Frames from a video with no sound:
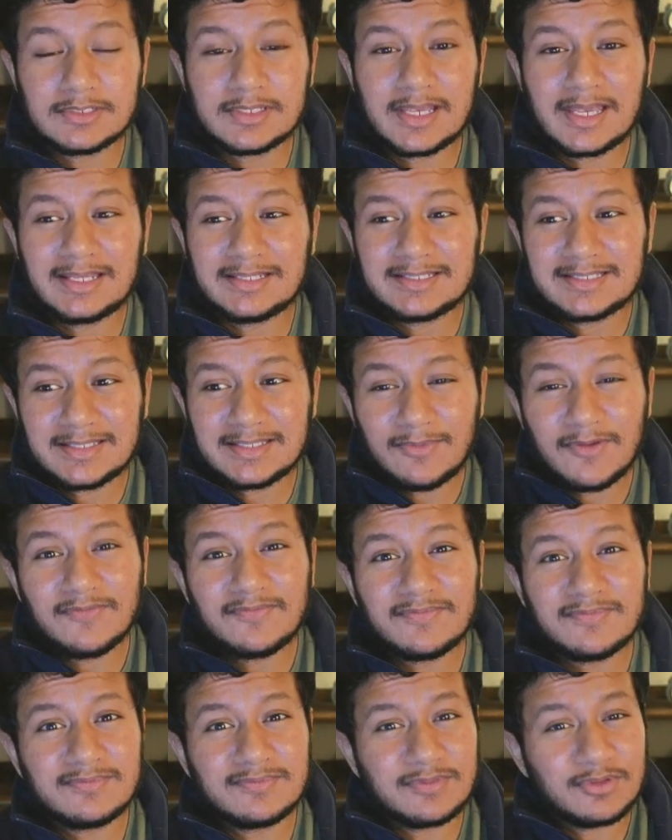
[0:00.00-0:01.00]
And some of
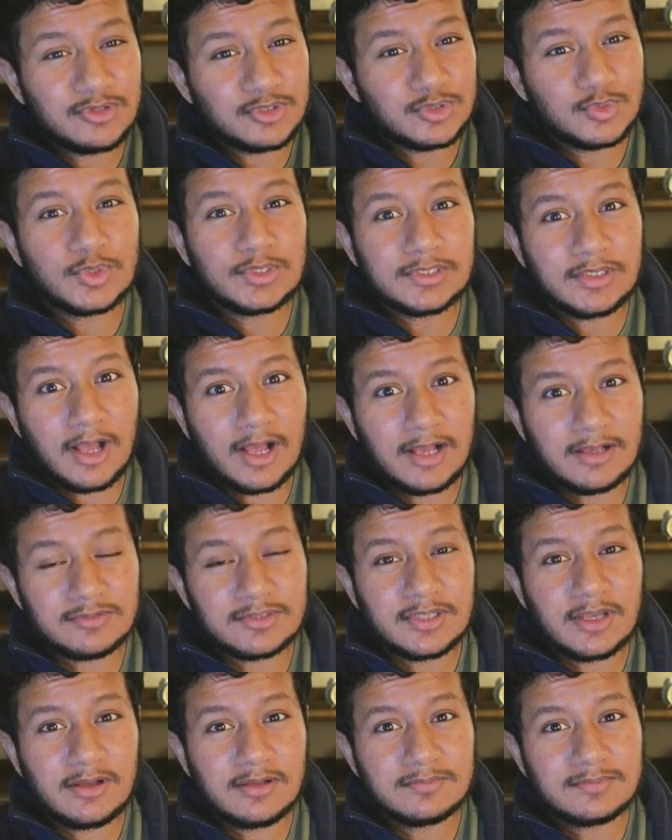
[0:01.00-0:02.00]
those worse
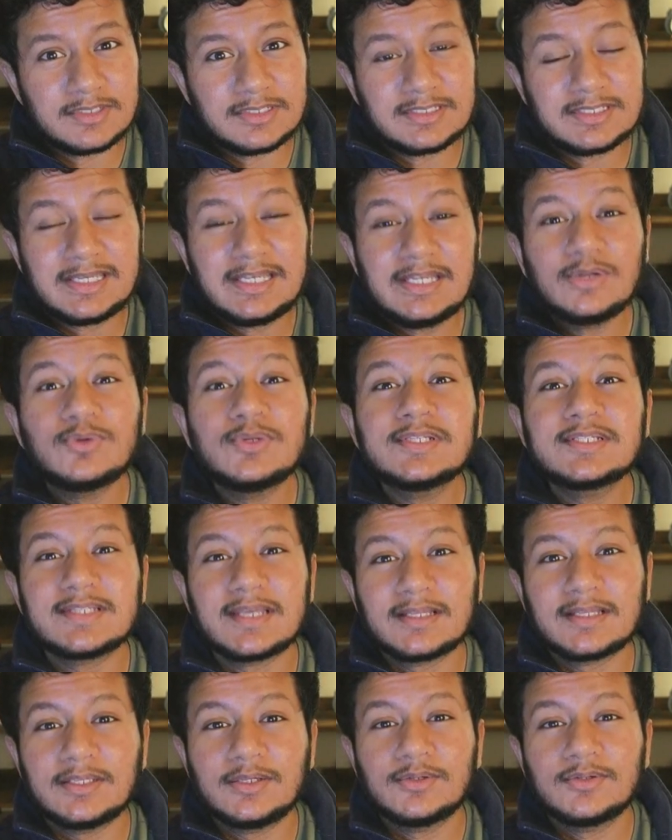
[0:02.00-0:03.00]
outcomes is increased
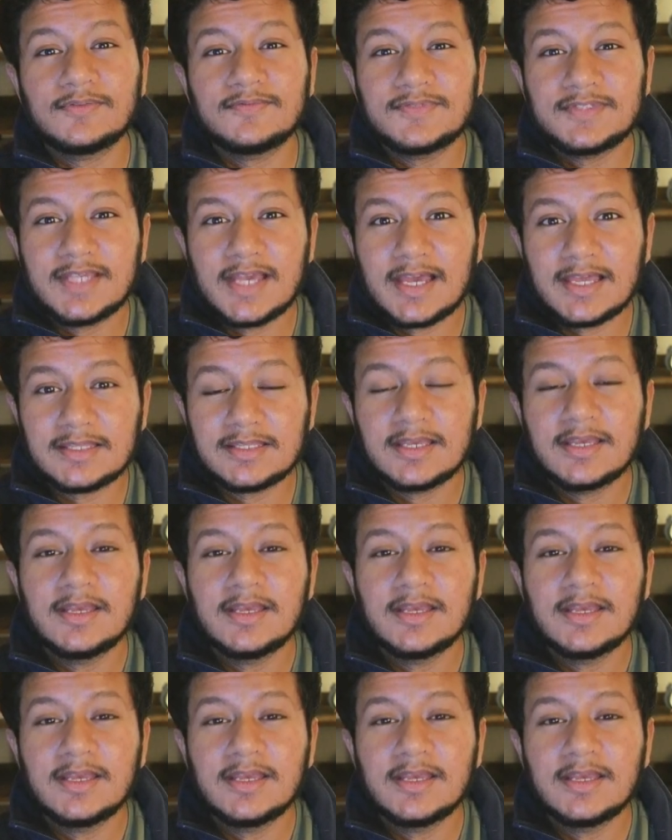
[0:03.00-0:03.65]
likelihood of death